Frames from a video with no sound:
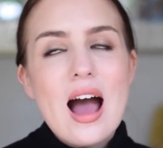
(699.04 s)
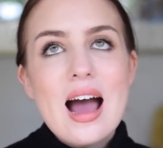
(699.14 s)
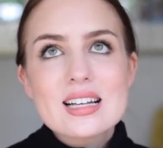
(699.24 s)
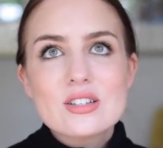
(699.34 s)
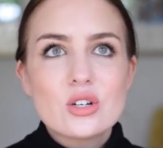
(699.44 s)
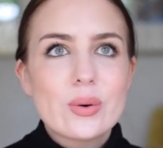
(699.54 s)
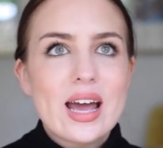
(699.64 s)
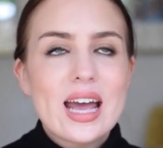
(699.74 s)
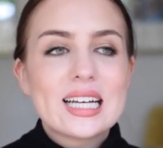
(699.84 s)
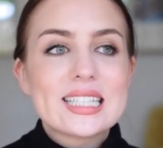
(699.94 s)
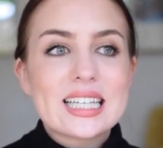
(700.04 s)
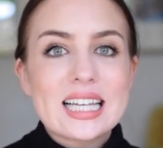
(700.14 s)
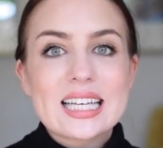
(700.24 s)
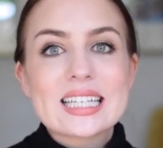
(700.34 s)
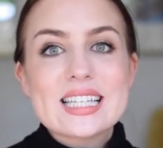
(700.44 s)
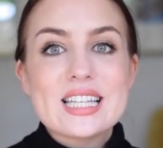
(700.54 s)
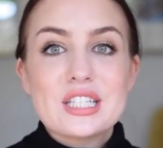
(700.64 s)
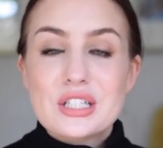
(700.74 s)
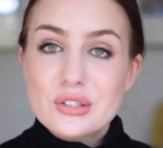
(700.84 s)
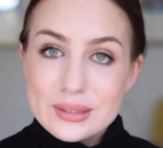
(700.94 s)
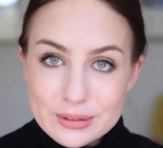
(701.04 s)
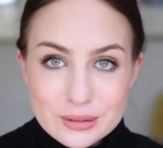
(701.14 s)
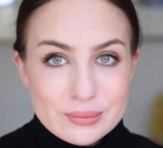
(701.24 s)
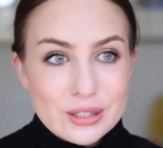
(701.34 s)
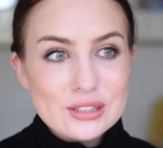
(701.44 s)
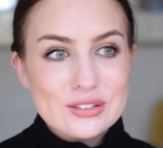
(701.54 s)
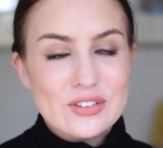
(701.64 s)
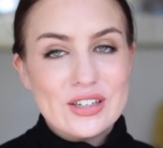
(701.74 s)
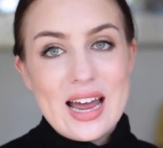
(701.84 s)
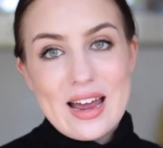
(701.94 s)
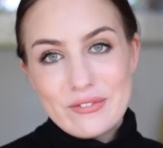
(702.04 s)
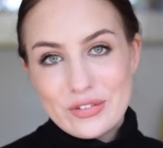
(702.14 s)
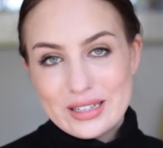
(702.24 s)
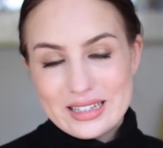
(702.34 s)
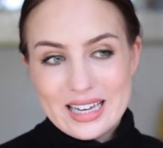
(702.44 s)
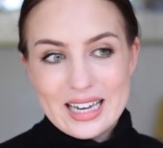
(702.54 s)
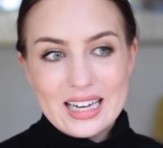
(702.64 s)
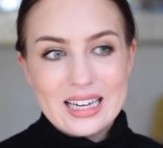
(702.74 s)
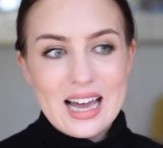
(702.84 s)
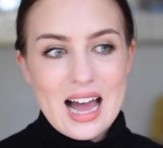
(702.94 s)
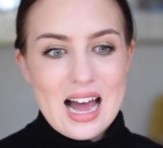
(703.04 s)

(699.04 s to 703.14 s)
As always, links in the description box for everything.